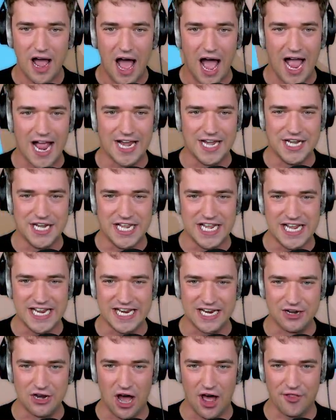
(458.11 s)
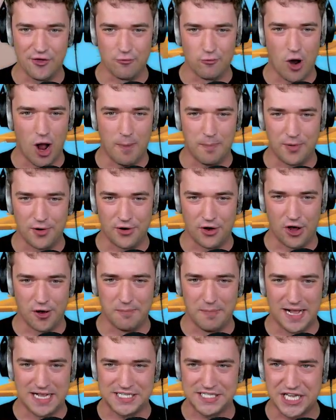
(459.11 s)
I need another Robert on
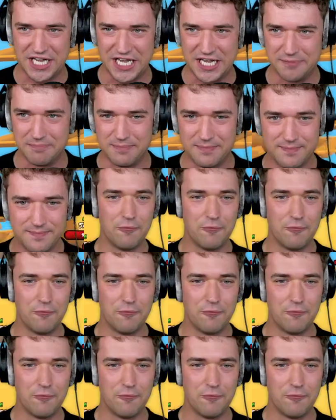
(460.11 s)
my team.